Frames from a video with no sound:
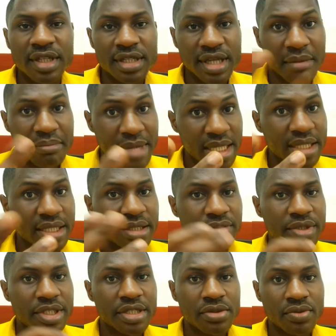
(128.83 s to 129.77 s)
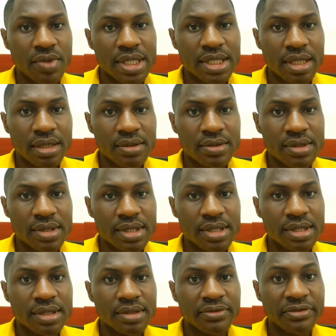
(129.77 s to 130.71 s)
your money, which is
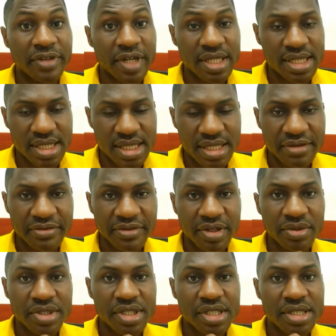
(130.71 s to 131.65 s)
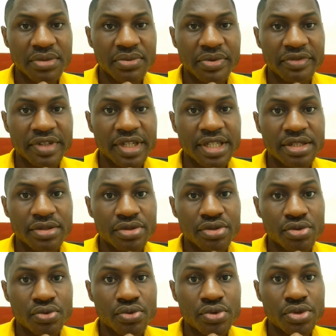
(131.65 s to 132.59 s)
1,000 francs CFA, which is equivalent to
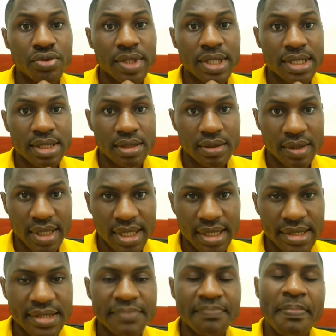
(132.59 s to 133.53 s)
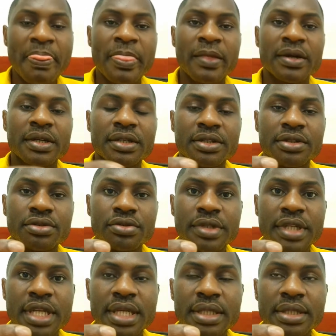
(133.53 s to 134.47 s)
$2.
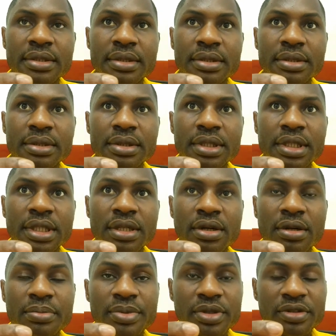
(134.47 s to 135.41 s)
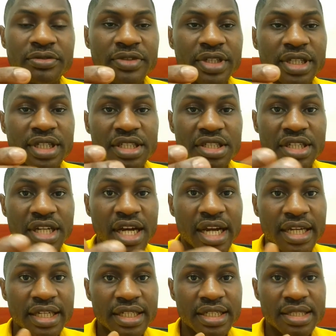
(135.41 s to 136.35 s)
You need a copy of your national
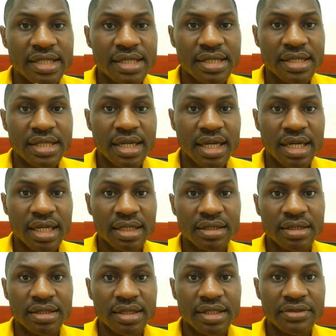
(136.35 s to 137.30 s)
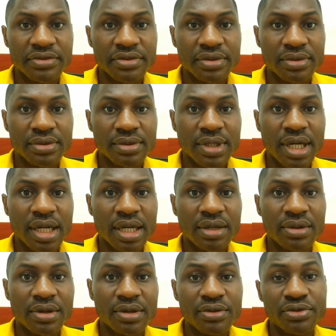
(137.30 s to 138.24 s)
identity card. If you
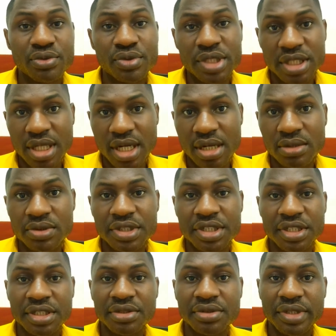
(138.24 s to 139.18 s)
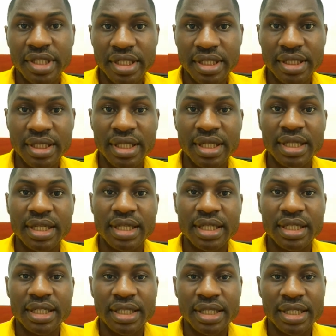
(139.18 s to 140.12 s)
are of which country, you need
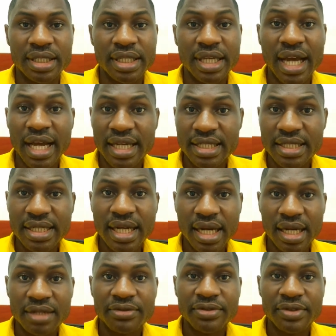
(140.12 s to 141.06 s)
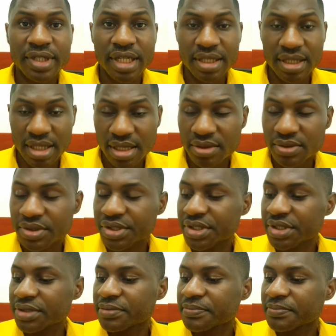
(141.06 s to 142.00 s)
the ID card for that
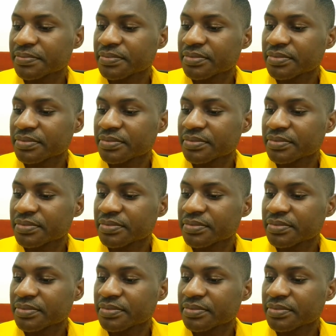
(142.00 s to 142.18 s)
country.